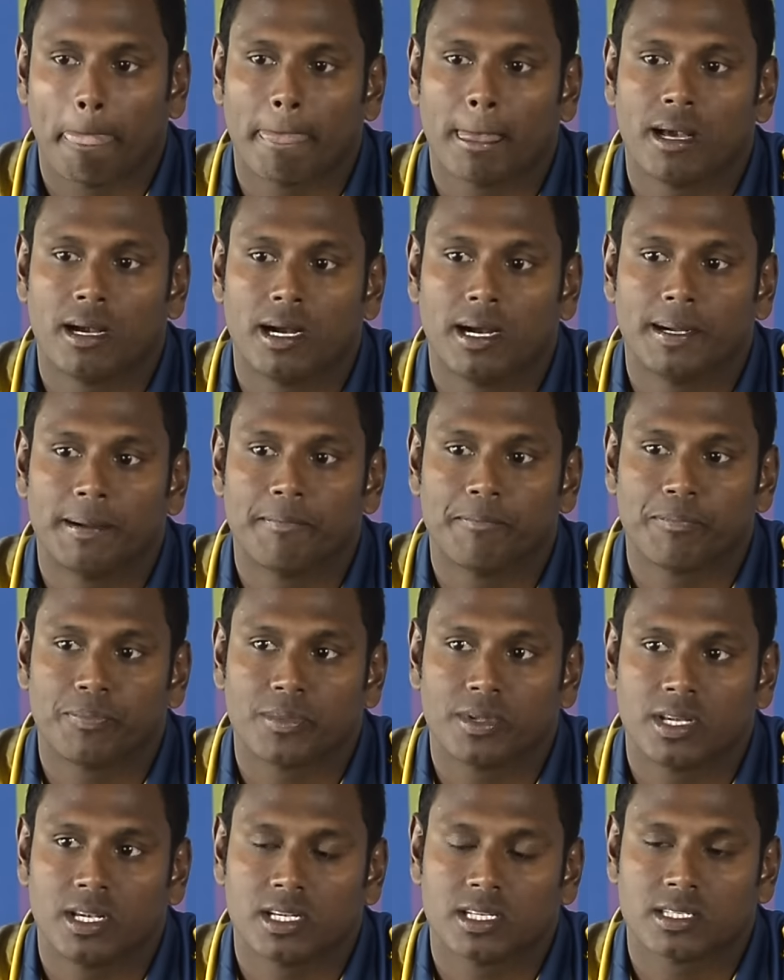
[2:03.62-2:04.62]

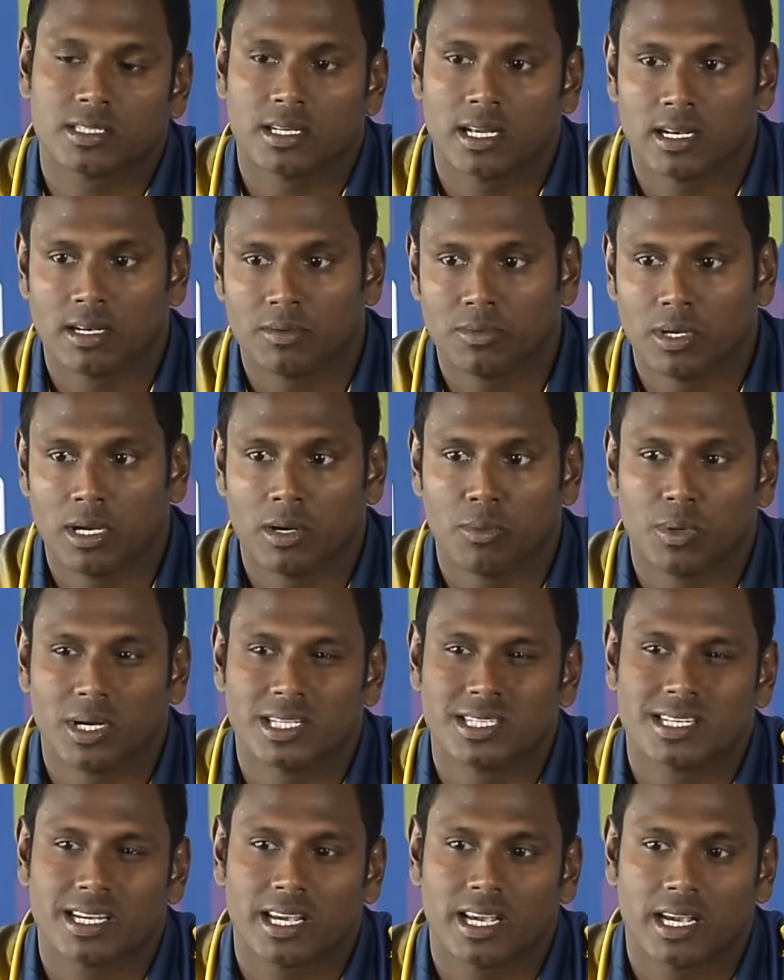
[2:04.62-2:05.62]
Um, yes, and and
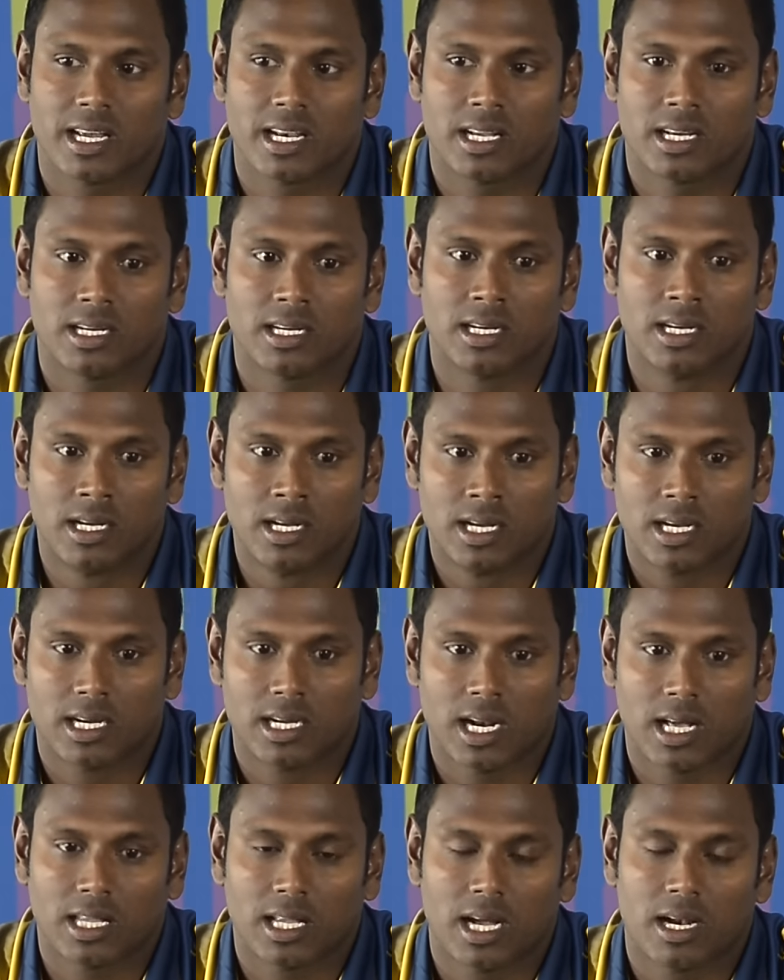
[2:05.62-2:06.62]
once again uh,
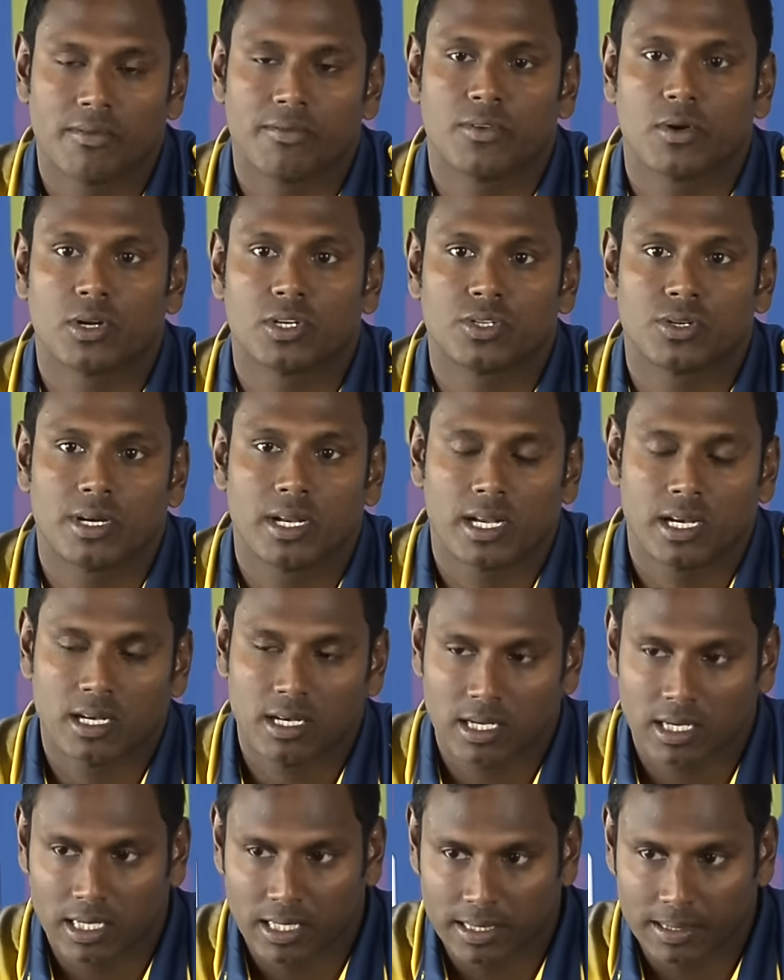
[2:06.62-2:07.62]
another
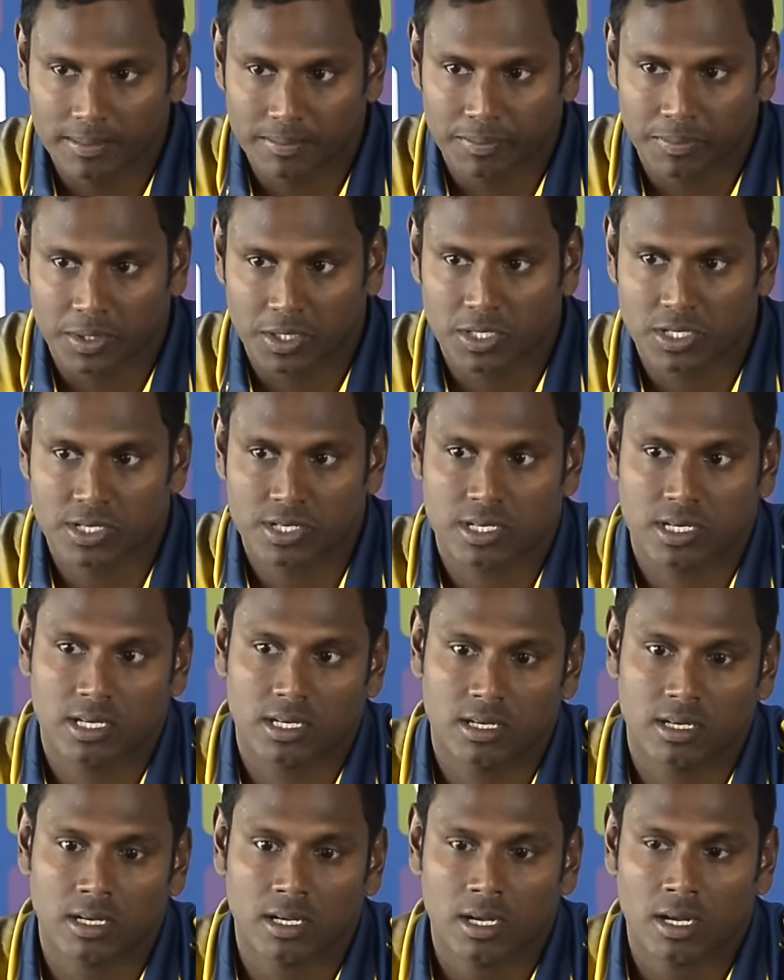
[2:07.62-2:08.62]
unfortunate um,
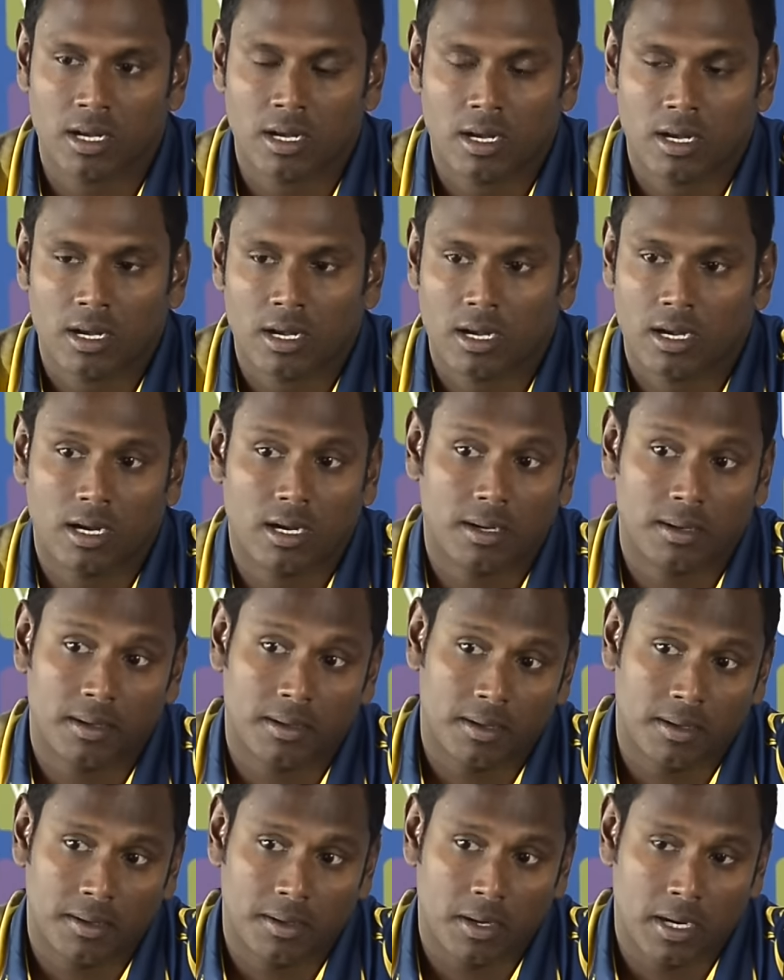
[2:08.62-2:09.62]
decision uh,
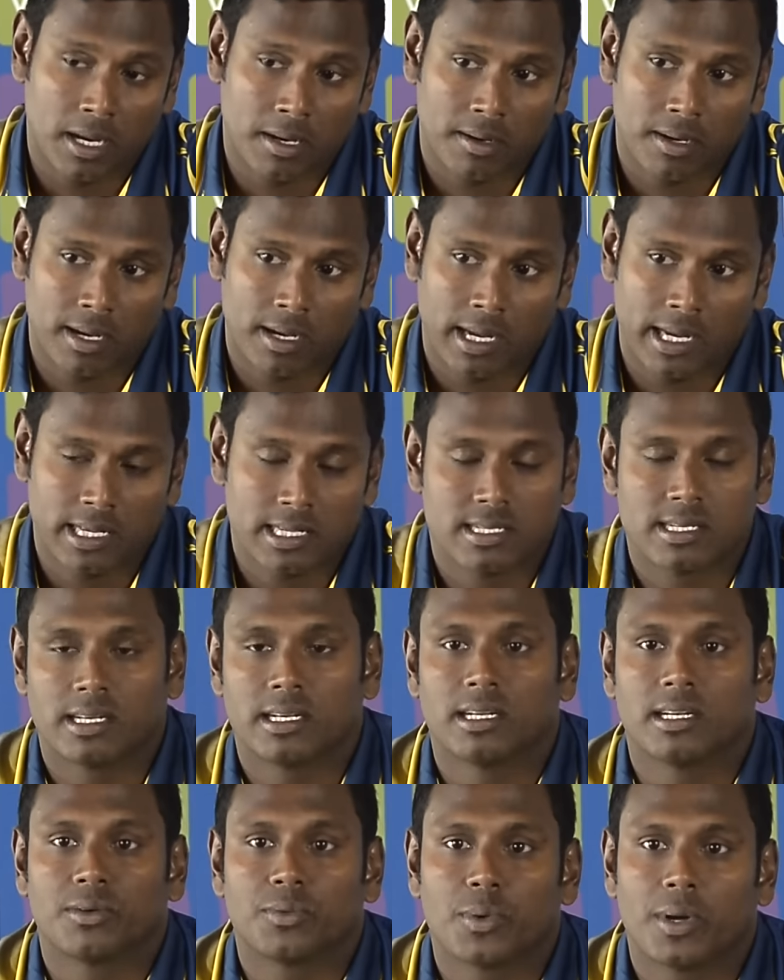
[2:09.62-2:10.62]
uh,
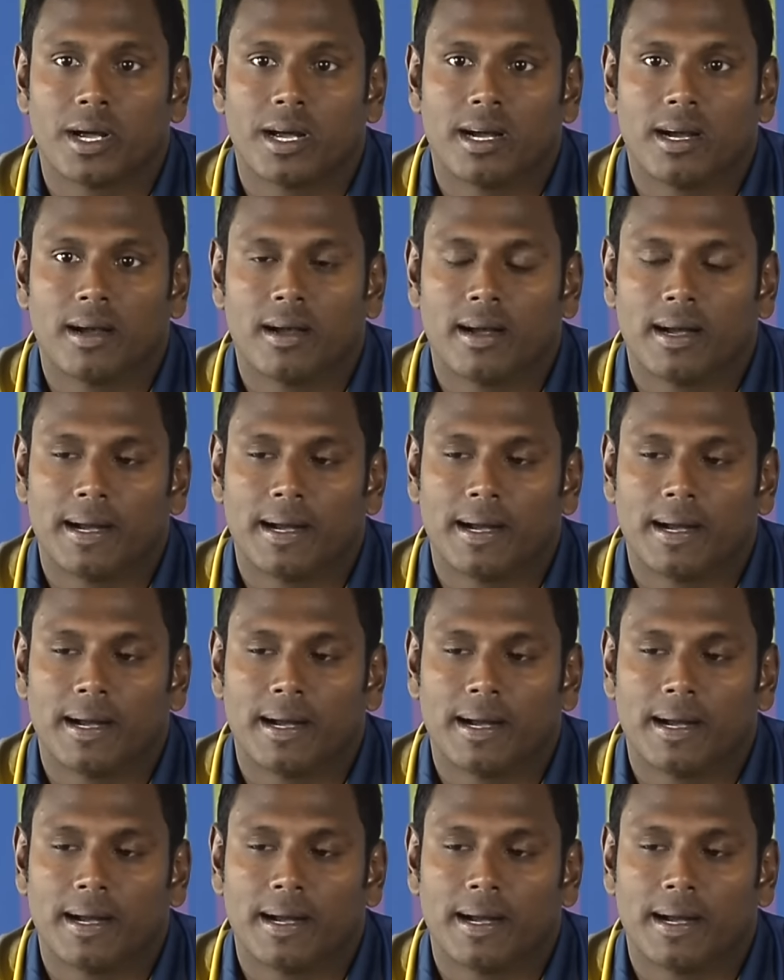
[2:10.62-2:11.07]
incident where.